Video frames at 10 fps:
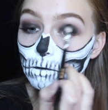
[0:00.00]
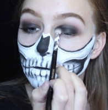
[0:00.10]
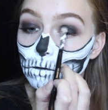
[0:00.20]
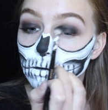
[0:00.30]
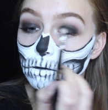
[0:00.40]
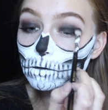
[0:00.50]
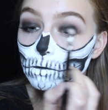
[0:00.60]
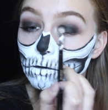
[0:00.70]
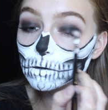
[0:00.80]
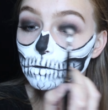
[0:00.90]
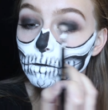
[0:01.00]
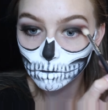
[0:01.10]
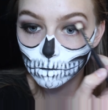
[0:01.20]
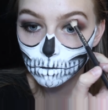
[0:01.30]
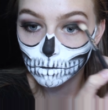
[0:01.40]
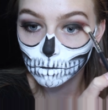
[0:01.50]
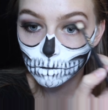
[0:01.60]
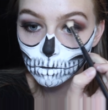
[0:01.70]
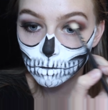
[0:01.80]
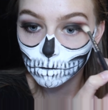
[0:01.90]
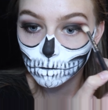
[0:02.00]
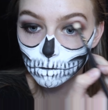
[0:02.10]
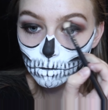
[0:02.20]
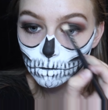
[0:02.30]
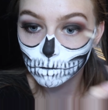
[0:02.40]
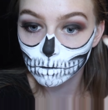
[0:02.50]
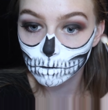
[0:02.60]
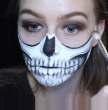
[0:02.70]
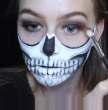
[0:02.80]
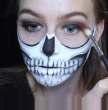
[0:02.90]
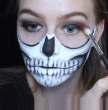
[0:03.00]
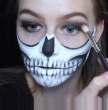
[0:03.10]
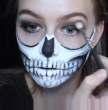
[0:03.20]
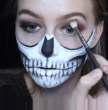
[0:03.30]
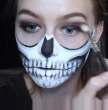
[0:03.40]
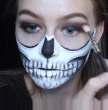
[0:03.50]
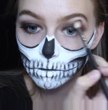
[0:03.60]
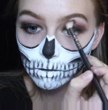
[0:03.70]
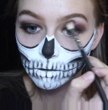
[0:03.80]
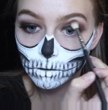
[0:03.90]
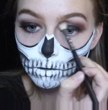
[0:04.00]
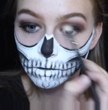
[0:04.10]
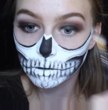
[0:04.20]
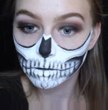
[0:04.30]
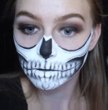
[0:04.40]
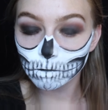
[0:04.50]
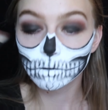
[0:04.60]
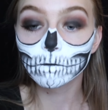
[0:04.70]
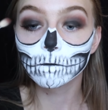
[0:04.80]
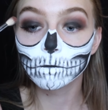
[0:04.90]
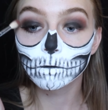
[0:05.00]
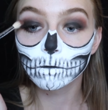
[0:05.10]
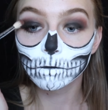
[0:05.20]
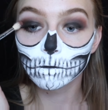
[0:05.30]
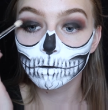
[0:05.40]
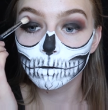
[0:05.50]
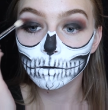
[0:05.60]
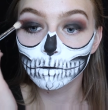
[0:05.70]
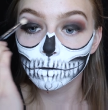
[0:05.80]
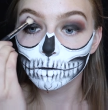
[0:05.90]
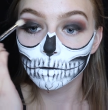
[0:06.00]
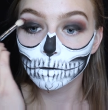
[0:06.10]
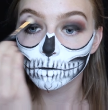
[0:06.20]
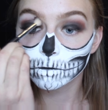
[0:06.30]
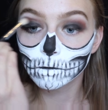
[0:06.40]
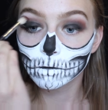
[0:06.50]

No one is speaking in this clip.